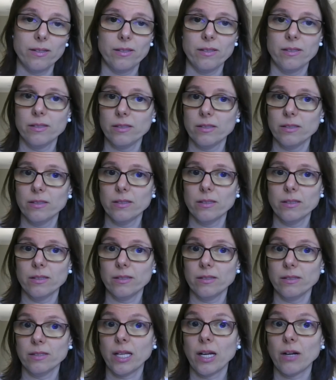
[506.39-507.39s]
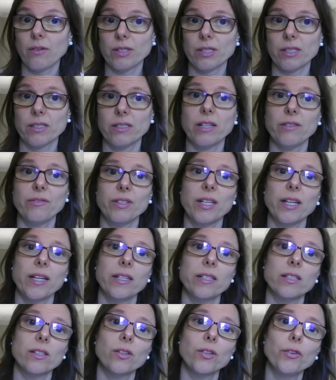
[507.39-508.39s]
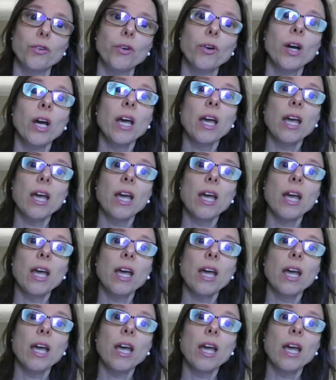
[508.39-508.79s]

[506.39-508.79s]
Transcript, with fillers: uh, currently navigating through.